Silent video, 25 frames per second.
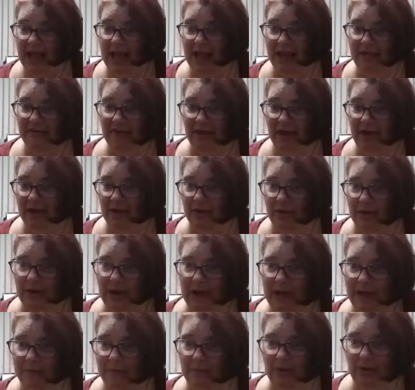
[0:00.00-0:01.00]
have a
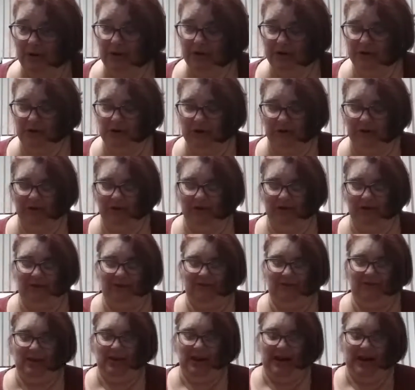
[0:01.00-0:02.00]
look at Boris Johnson's
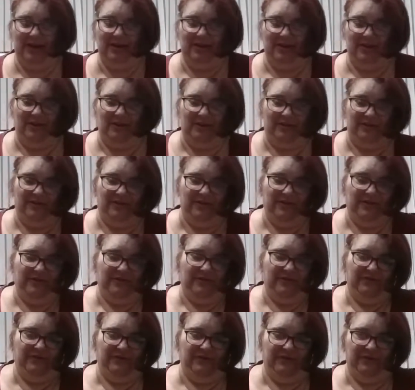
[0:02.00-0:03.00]
chances
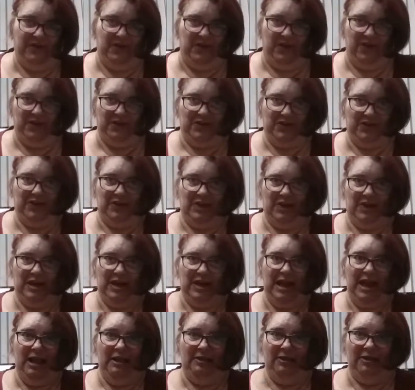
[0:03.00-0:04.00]
first.
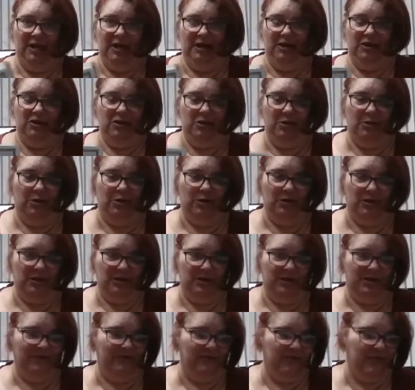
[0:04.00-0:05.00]
Okay, I'm going to do
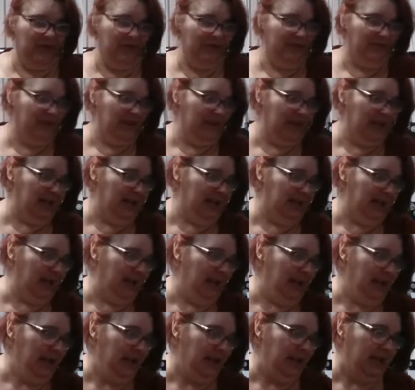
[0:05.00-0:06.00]
just a five
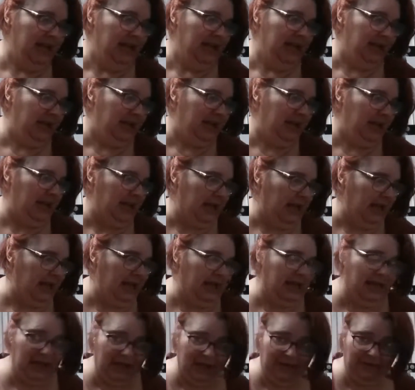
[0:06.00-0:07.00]
carder
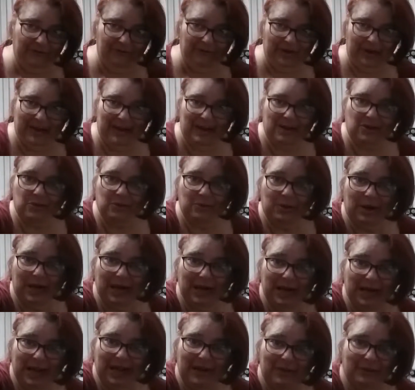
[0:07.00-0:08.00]
uh, for each
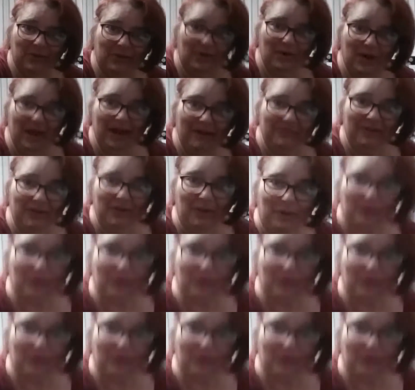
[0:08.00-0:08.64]
one and we'll have a